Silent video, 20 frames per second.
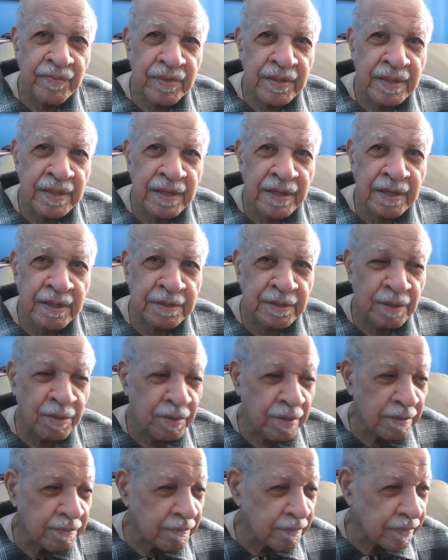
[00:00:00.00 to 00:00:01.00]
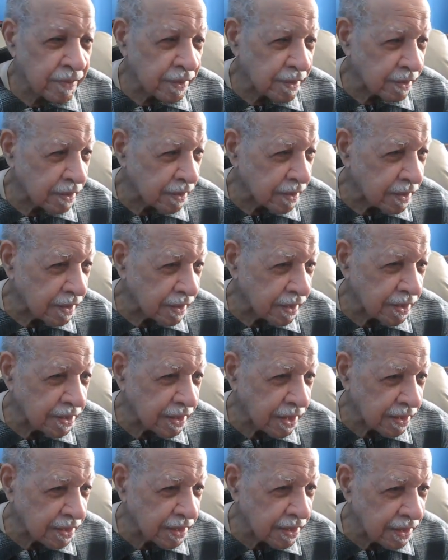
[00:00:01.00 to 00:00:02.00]
And I told him, he said, "Get
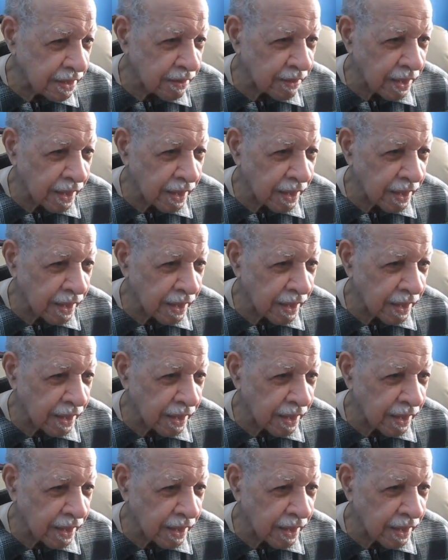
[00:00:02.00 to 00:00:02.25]
that tail